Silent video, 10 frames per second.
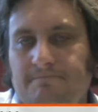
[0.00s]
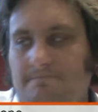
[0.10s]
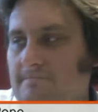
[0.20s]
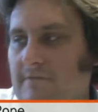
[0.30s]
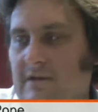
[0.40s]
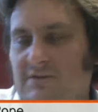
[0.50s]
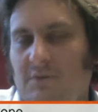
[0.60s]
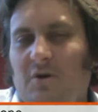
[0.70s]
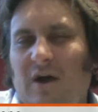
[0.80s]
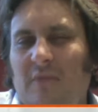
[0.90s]
So
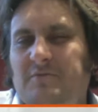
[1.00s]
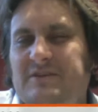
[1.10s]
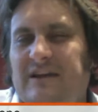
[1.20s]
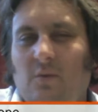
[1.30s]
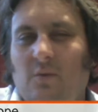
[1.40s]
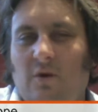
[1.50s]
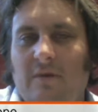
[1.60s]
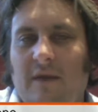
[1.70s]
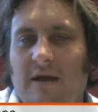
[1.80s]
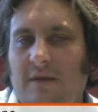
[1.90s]
I'm not particularly worried
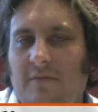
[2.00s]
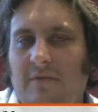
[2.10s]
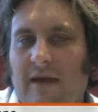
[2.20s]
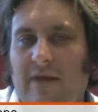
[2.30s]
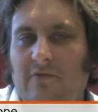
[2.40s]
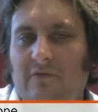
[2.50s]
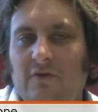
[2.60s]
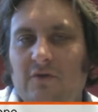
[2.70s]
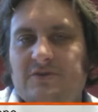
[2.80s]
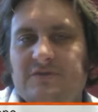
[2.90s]
about a couple of bad
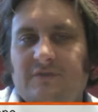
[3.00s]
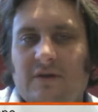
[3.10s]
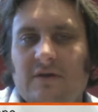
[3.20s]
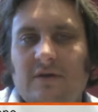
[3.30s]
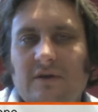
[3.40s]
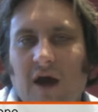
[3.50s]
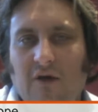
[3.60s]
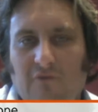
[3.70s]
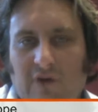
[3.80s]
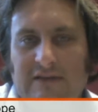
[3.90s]
reviews of a
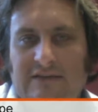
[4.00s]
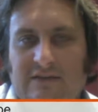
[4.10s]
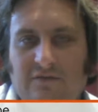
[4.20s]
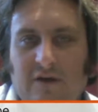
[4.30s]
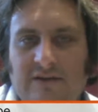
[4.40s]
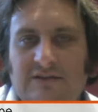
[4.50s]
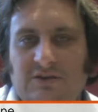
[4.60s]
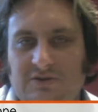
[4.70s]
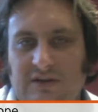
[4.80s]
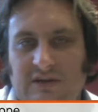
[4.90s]
unreleased device
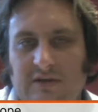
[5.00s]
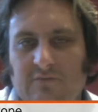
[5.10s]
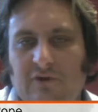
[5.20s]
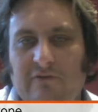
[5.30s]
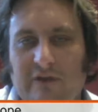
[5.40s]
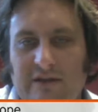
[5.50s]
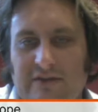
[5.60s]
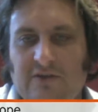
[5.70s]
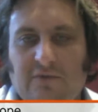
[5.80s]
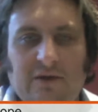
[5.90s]
using pre-release
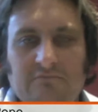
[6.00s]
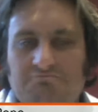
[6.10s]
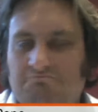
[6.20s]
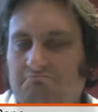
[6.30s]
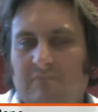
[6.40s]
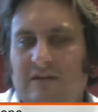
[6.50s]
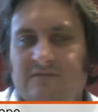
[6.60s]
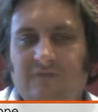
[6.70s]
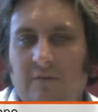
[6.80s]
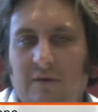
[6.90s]
software. That's
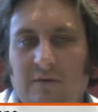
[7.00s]
fine by me.